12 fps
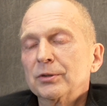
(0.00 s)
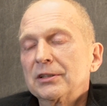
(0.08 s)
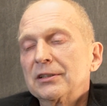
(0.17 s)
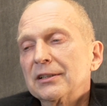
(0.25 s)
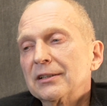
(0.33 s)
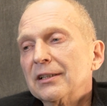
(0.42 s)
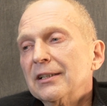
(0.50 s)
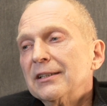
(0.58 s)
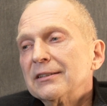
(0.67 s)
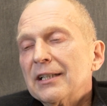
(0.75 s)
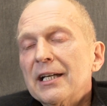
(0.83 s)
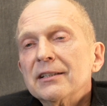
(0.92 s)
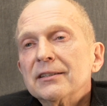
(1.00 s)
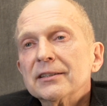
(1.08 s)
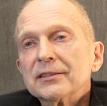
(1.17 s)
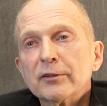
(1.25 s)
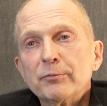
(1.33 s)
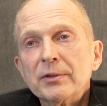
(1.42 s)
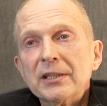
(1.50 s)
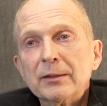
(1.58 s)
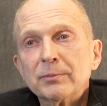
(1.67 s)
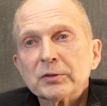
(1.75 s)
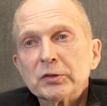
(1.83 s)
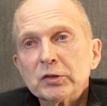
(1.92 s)
what the scientists have been
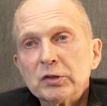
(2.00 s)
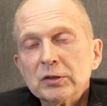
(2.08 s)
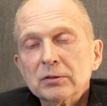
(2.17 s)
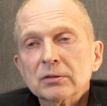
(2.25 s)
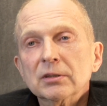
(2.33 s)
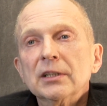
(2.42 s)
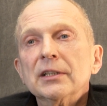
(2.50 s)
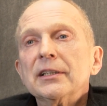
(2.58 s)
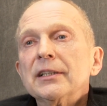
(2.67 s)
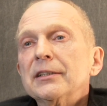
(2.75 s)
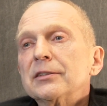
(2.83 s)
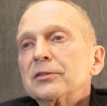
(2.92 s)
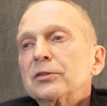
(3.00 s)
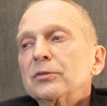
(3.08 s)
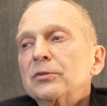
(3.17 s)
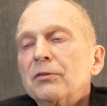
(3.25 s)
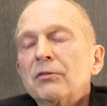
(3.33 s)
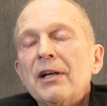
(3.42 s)
able to do is to